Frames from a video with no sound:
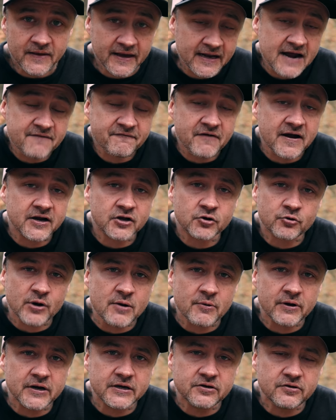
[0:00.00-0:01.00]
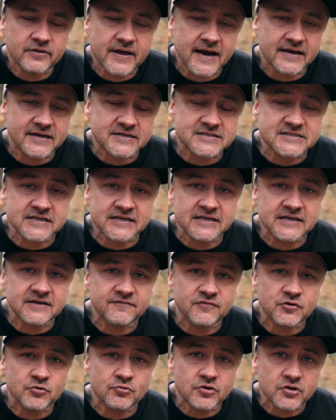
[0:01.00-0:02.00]
And I find a great way to do that is to
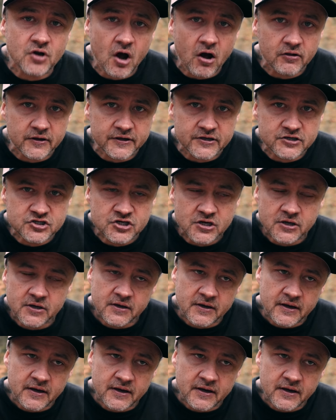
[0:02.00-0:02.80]
give you knowledge.